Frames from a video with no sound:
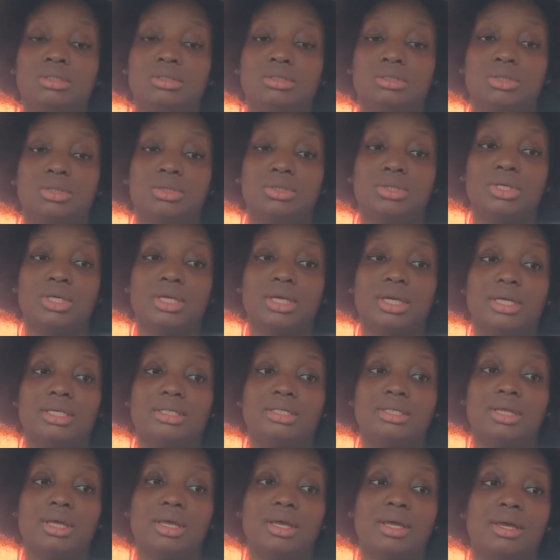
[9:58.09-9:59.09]
So you
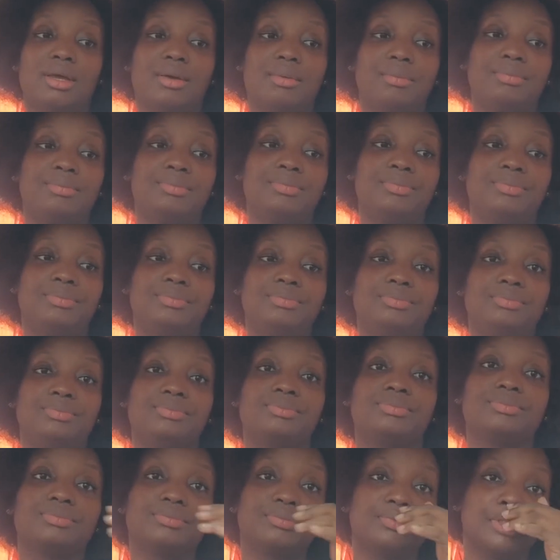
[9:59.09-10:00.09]
guys, I'm
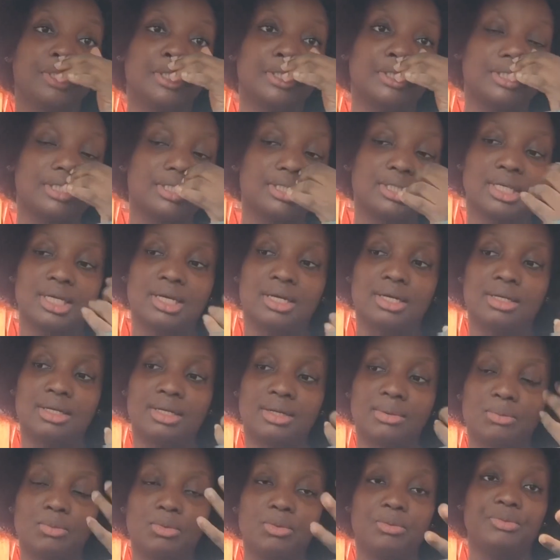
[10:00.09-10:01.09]
just in the car
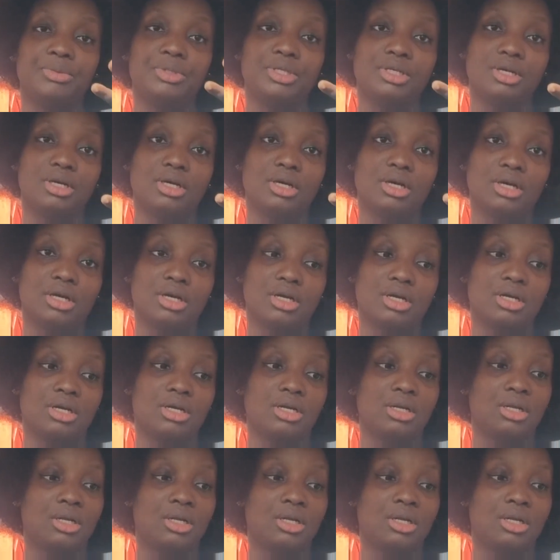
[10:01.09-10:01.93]
now, mommy in the car.